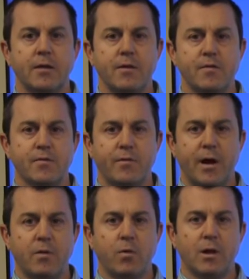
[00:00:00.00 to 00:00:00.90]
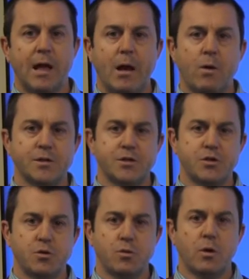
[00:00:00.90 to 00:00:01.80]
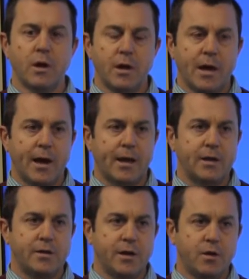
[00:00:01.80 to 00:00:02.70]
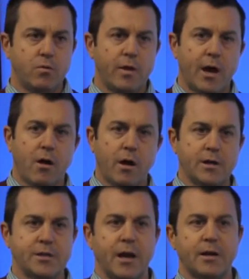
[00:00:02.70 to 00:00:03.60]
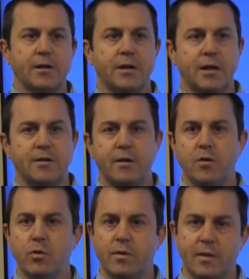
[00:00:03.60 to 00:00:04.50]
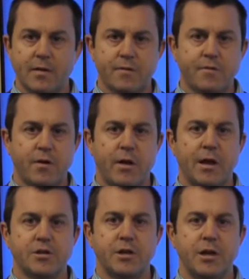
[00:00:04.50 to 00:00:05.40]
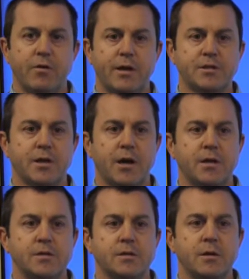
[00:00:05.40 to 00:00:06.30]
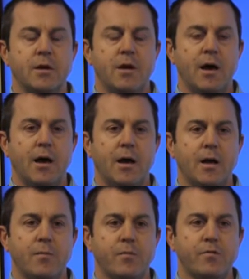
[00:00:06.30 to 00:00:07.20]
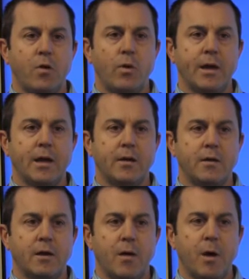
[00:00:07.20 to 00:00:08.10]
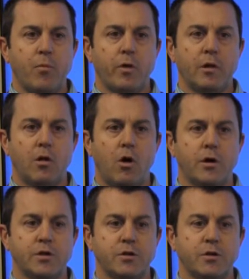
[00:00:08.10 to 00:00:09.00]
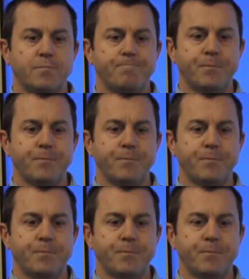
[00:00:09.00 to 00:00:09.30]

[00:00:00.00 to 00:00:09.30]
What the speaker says: This fund would allow us to continue with that architect, continue with necessary engineering studies, so we can come up with a long-term